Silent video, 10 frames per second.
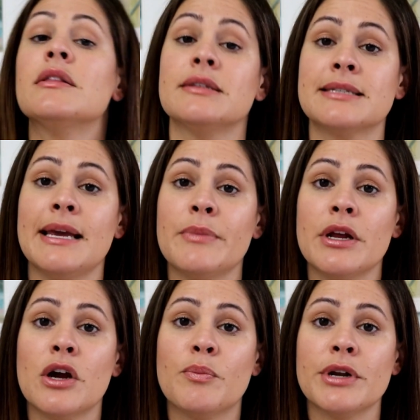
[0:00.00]
This game
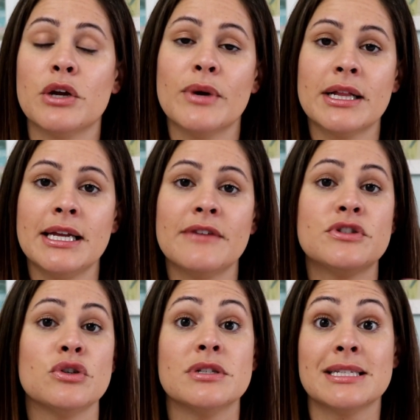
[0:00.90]
can go pretty quickly if
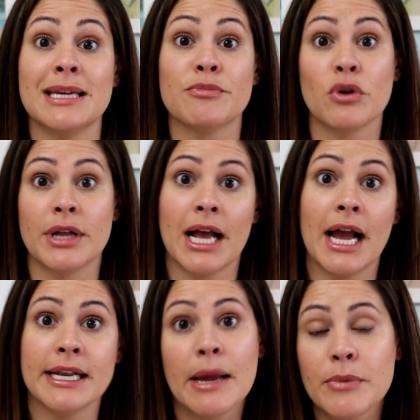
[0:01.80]
students keep rolling
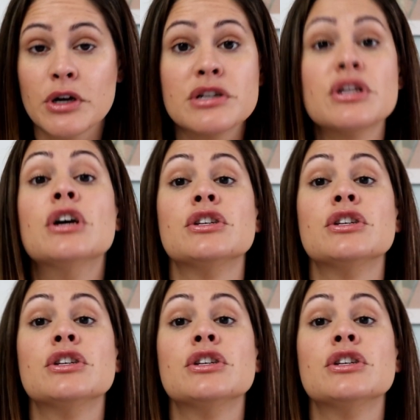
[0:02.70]
high numbers,